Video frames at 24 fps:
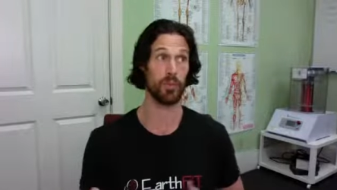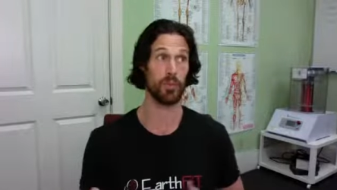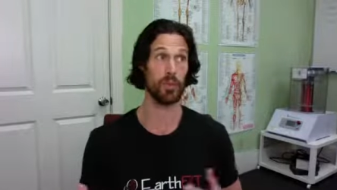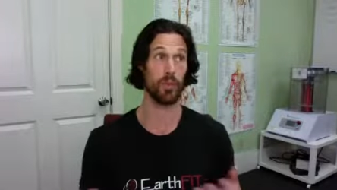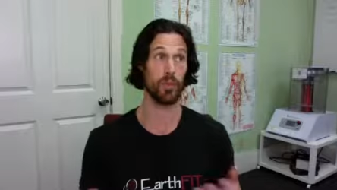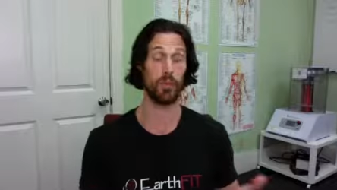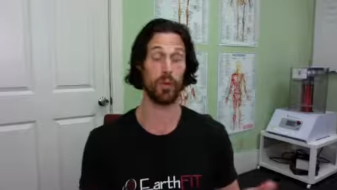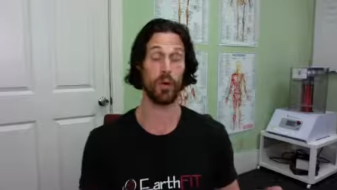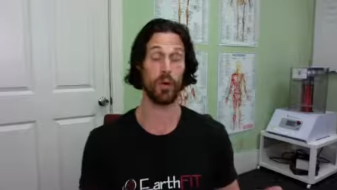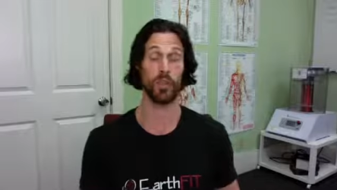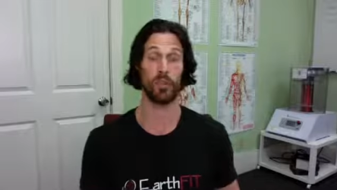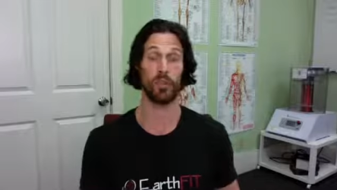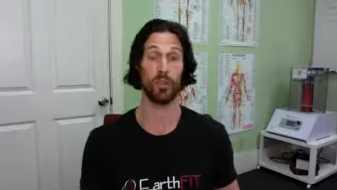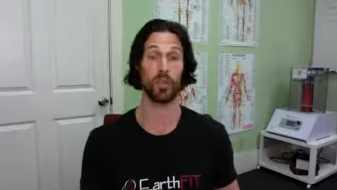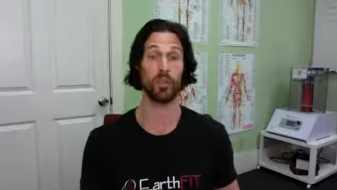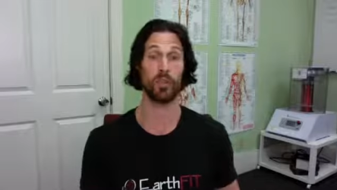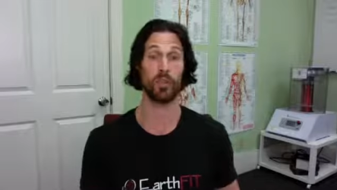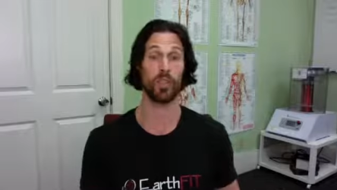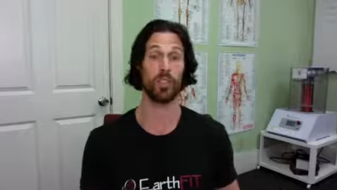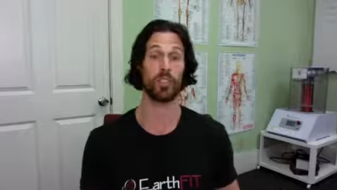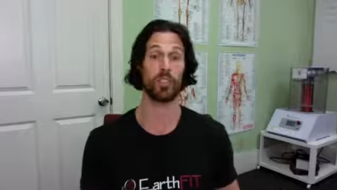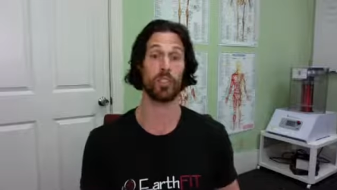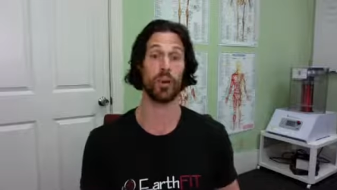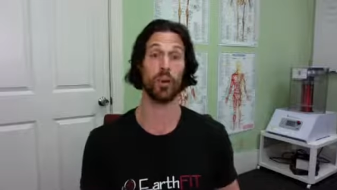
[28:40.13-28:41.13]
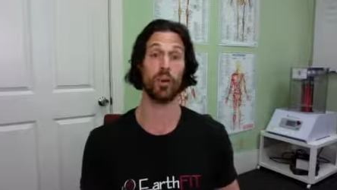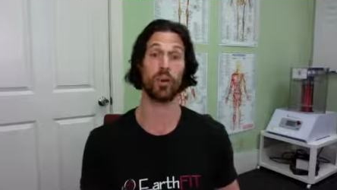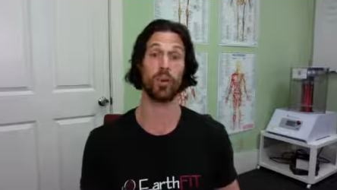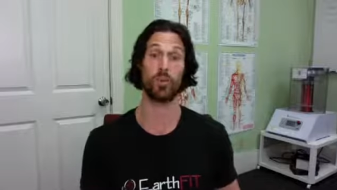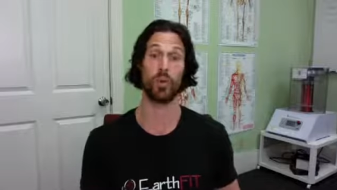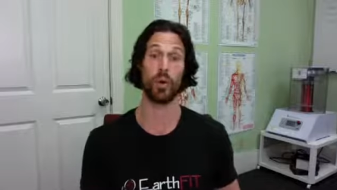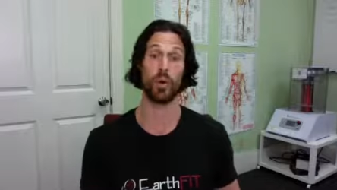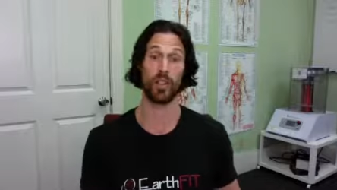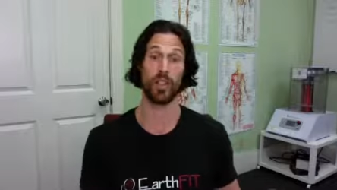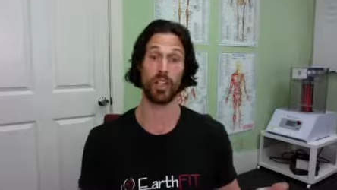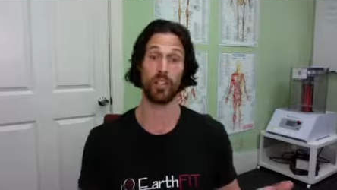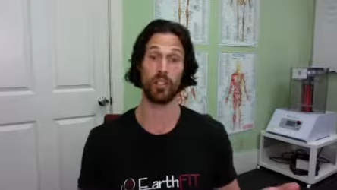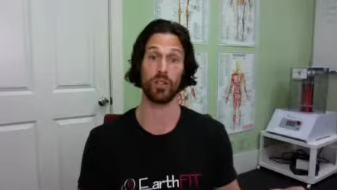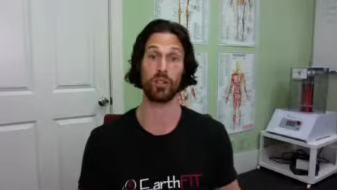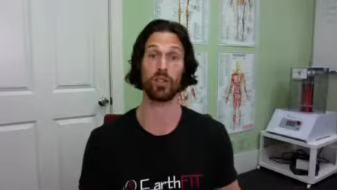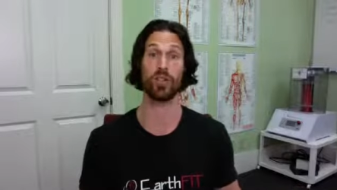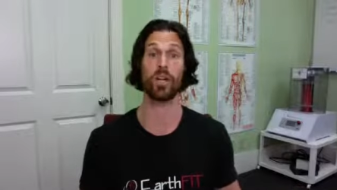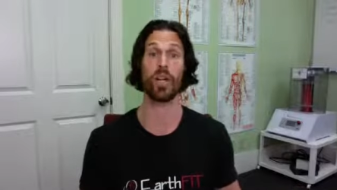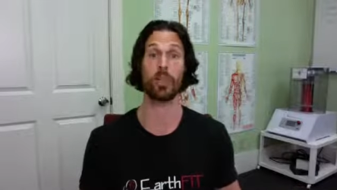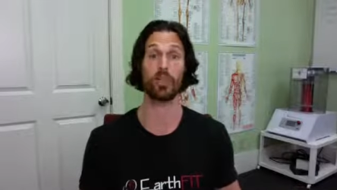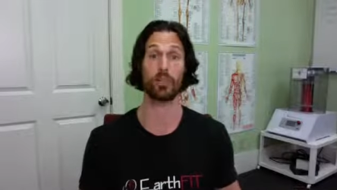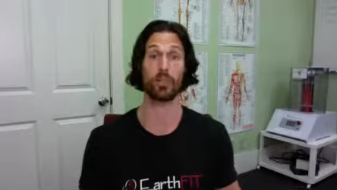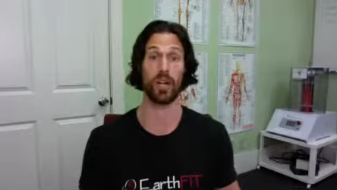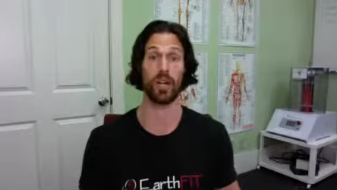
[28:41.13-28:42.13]
You know, most women are told when they do
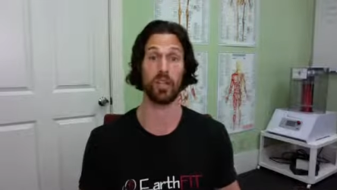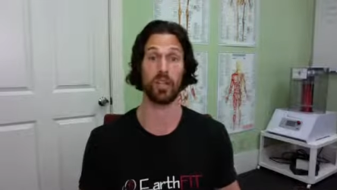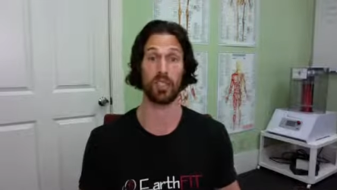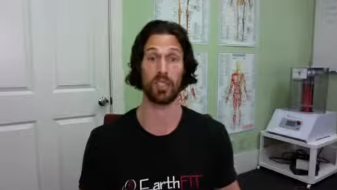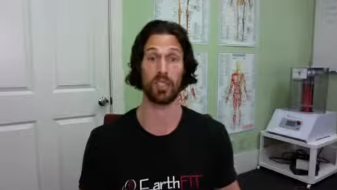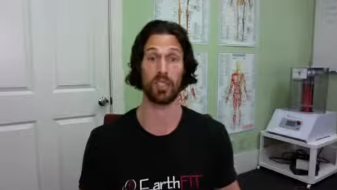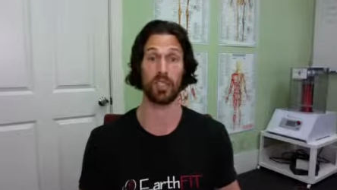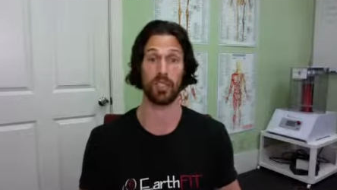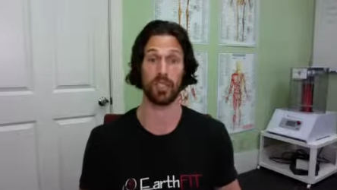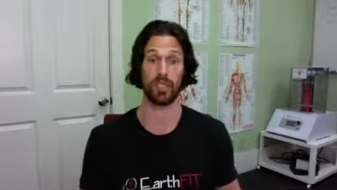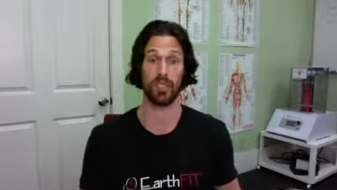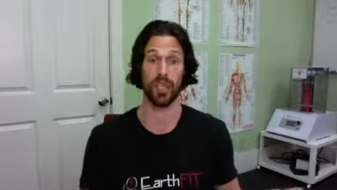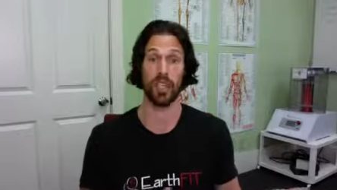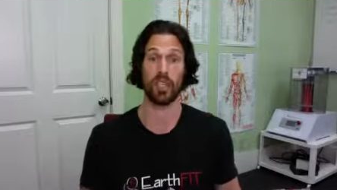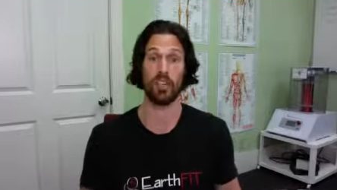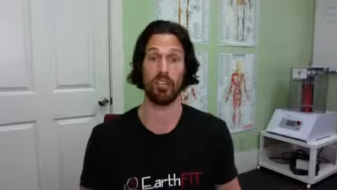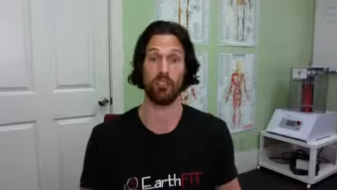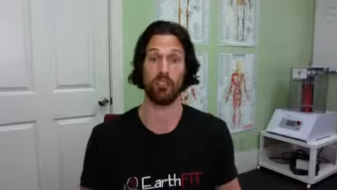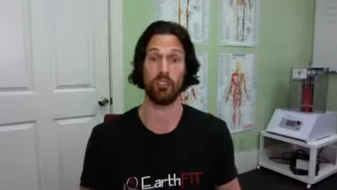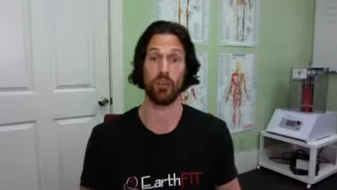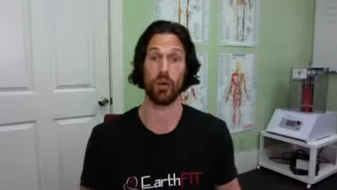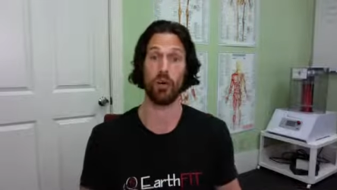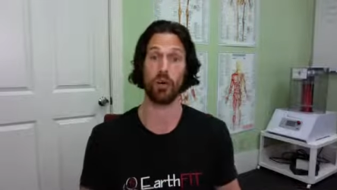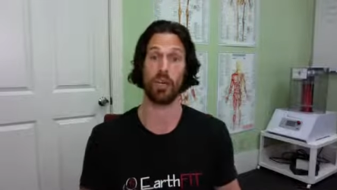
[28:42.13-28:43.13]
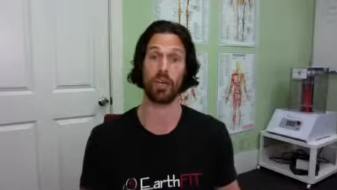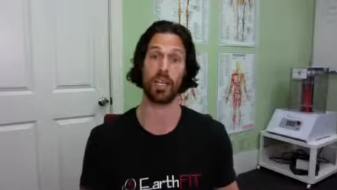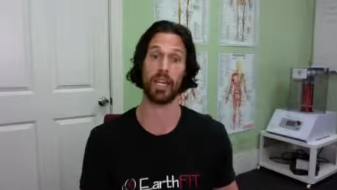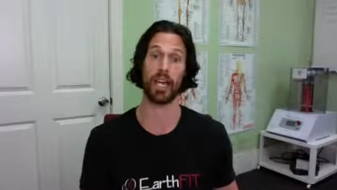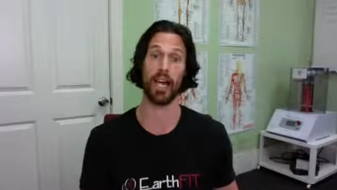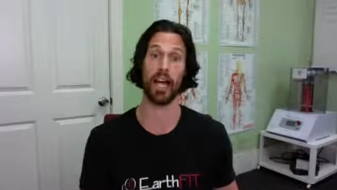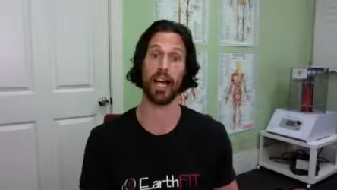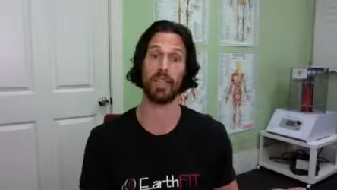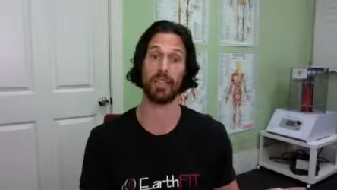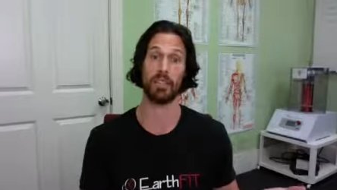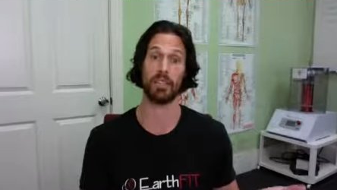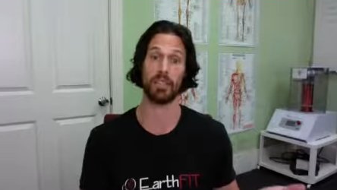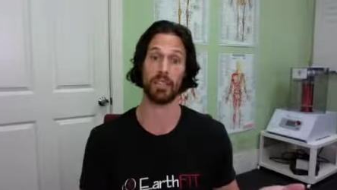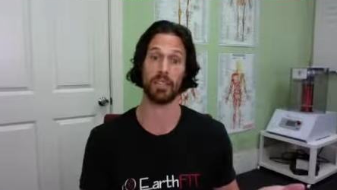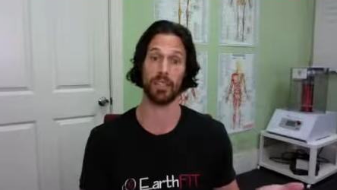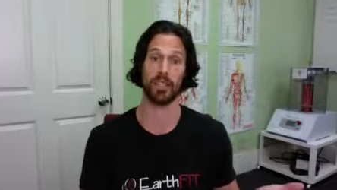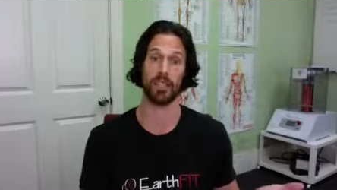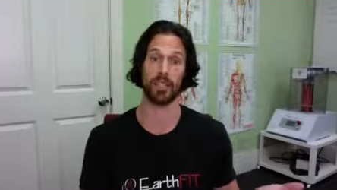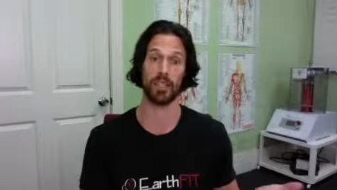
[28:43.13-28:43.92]
get pregnant to take folic acid,